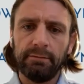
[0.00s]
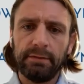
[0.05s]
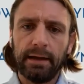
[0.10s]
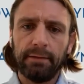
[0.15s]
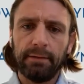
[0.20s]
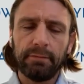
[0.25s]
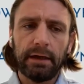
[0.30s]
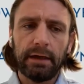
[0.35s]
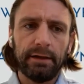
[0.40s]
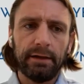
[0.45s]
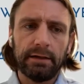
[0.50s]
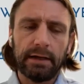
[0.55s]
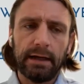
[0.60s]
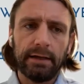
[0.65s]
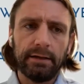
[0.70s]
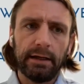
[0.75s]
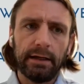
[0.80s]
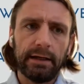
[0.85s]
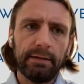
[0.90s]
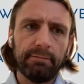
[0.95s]
yeah,
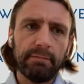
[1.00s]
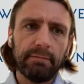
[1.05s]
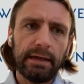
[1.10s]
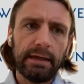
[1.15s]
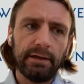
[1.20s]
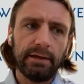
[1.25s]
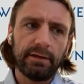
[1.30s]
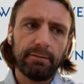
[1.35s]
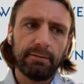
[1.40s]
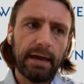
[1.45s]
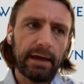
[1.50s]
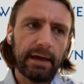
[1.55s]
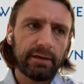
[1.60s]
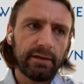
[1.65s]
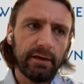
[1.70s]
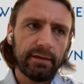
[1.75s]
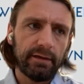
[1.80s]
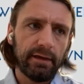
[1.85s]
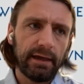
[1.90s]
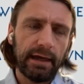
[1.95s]
and it makes
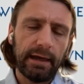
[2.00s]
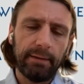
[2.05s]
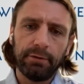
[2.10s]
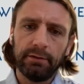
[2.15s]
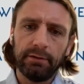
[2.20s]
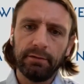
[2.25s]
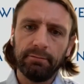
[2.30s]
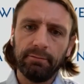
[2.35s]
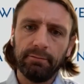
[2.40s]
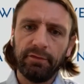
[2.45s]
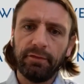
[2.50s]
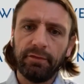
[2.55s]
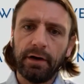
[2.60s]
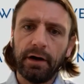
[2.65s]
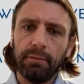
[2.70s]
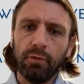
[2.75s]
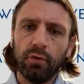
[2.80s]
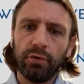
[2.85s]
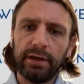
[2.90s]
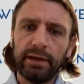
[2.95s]
access to capital
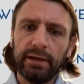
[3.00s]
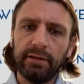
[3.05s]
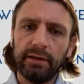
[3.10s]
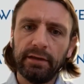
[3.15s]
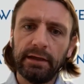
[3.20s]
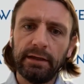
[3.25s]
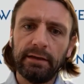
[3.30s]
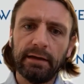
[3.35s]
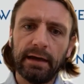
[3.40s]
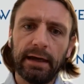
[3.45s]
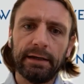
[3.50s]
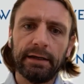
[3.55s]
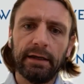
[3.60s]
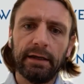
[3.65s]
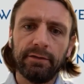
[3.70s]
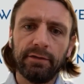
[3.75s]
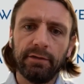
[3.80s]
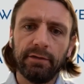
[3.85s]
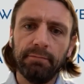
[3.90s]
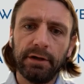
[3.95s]
far more easy, and
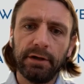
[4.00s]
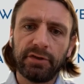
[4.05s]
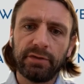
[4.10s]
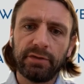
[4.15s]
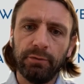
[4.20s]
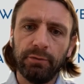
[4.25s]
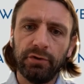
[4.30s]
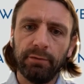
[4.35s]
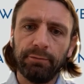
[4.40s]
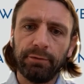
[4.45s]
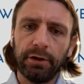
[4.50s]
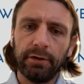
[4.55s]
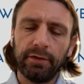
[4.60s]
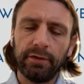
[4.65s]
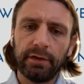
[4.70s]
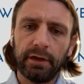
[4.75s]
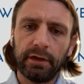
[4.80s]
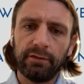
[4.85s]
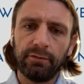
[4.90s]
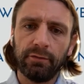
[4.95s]
it's a much smoother
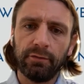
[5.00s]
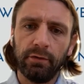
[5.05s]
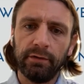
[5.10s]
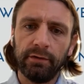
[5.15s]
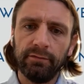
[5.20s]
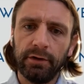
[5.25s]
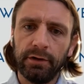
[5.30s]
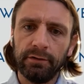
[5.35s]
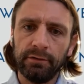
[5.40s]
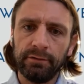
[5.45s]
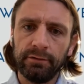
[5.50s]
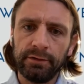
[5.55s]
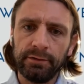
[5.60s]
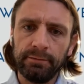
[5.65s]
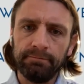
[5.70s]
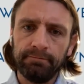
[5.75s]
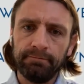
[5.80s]
process for all involved.